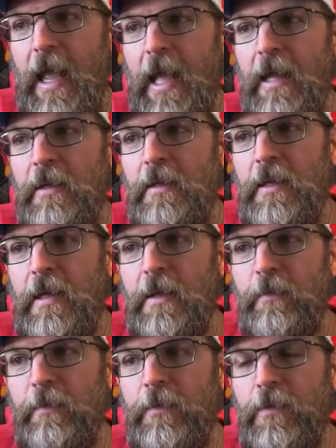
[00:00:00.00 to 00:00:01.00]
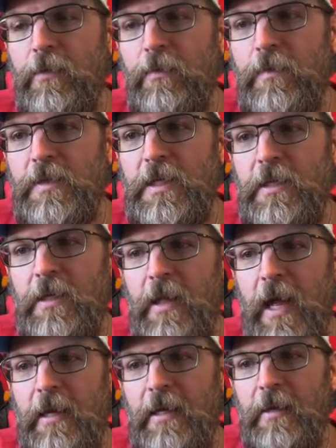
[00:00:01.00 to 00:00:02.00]
And if you've seen a
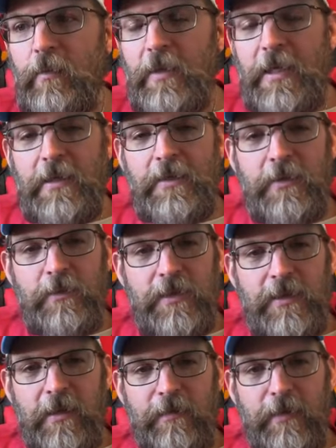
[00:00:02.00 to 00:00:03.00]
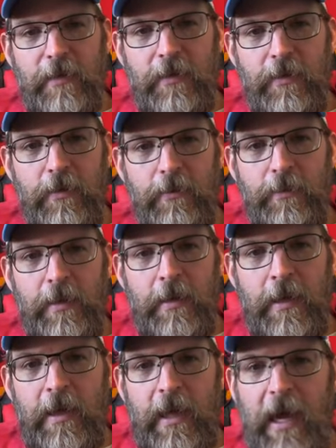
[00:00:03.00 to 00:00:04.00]
lot of, when he's doing stuff in the coop,
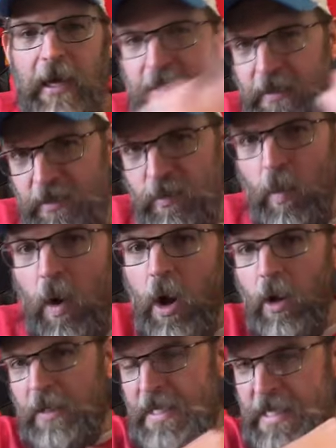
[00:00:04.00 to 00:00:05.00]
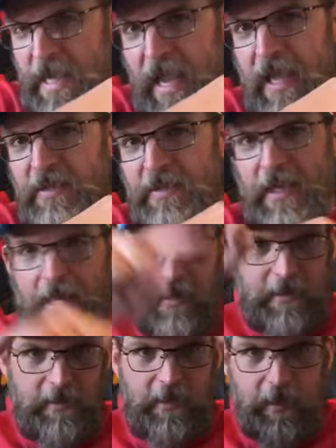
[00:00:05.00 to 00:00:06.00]
on his wall, he has
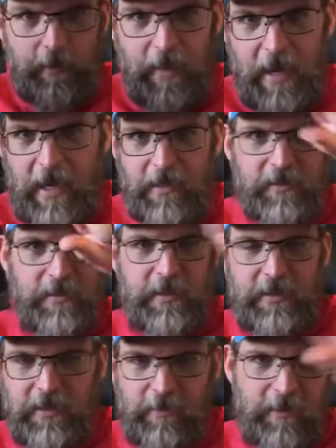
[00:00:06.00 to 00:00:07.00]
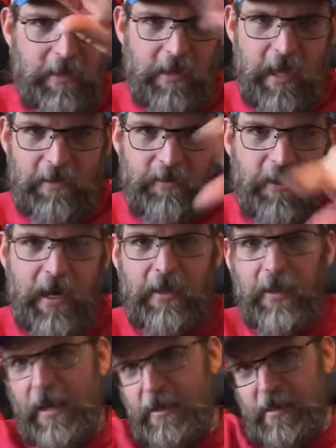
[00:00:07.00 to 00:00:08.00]
that. It's like a page. It's some of the lines are
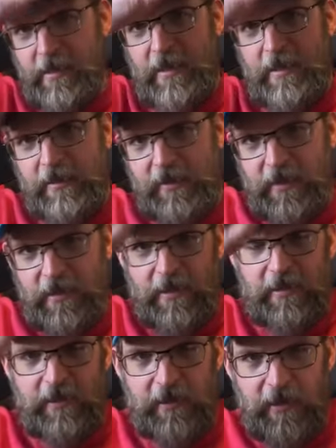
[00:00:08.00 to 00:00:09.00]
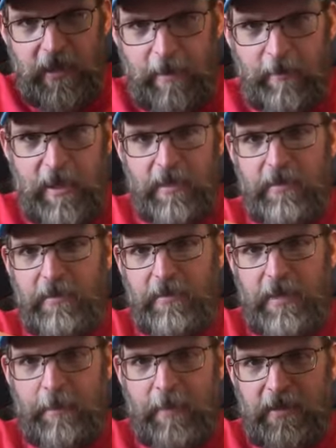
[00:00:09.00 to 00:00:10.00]
highlighted, and it's in a laminate
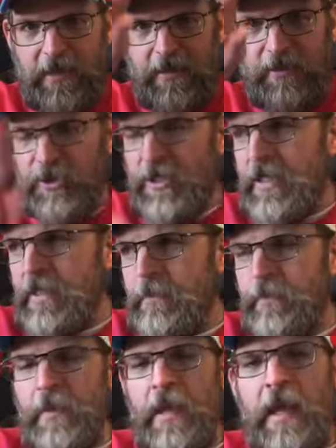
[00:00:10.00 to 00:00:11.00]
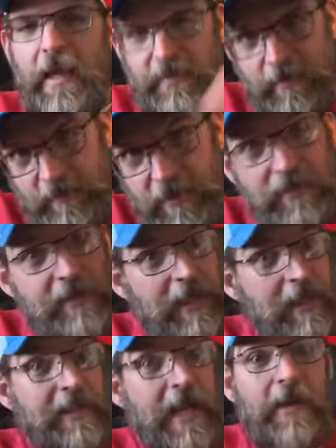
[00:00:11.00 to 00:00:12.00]
8x10 sheet. And sometimes he'll
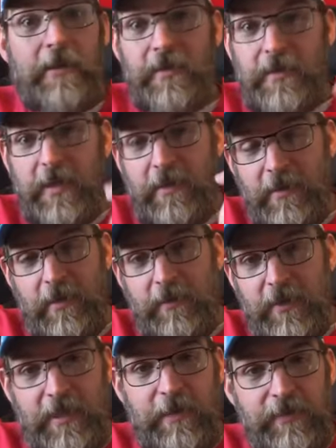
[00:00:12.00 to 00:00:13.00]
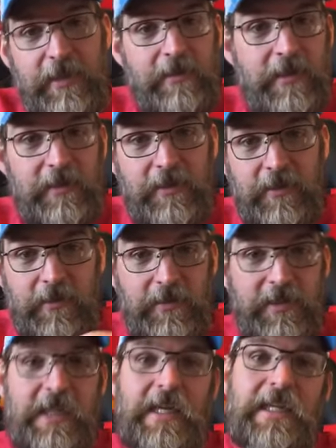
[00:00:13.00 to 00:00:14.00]
take it down and said, you know, Steve sent, this is our
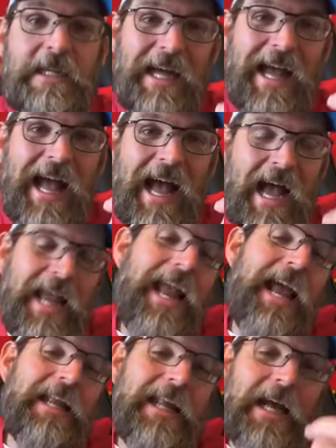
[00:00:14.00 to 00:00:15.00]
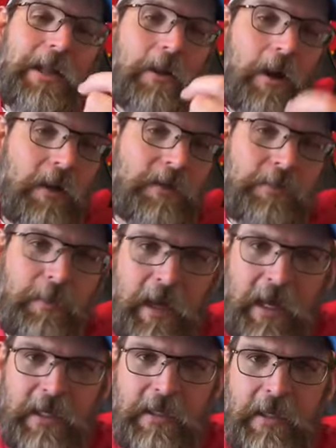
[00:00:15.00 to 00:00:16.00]
scene. I had it. I lost
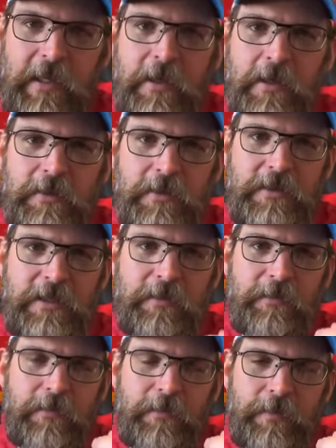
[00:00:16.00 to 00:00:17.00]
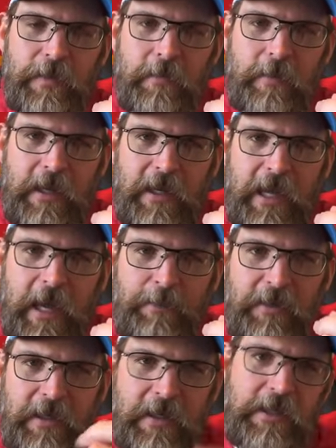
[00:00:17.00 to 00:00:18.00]
mine. So Steve made a
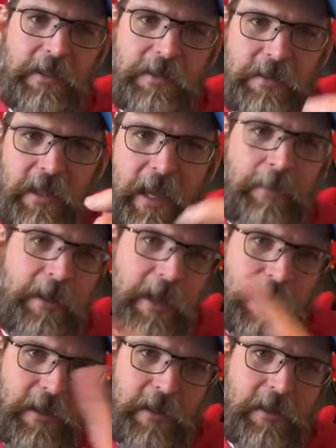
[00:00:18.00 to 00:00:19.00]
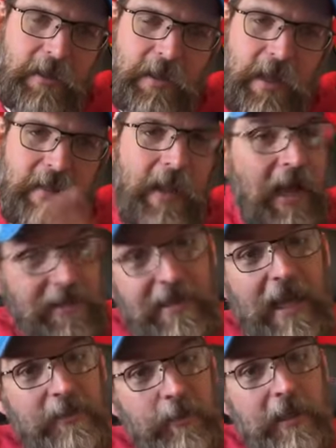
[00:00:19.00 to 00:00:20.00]
copy of his, laminated it. And
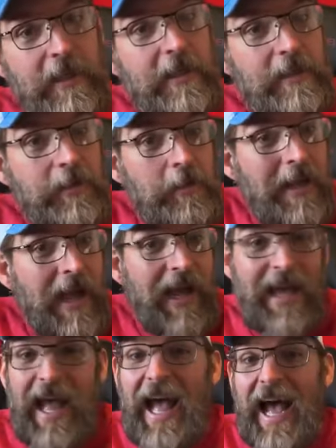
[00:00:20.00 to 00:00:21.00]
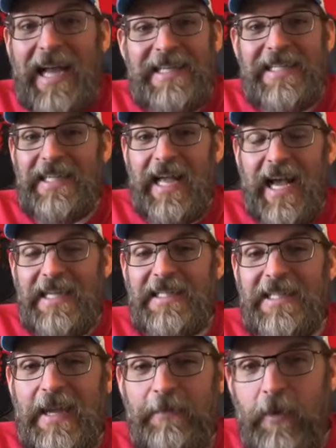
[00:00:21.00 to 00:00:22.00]
that's what I did. So yeah, I
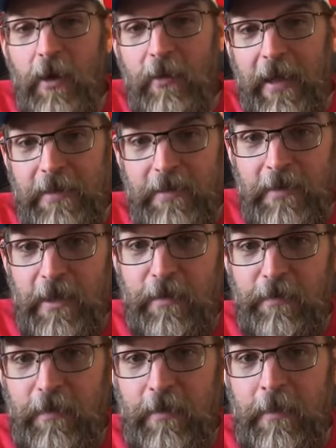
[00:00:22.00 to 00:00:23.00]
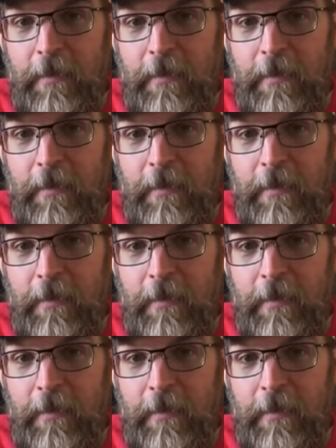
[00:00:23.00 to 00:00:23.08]
saved all that stuff.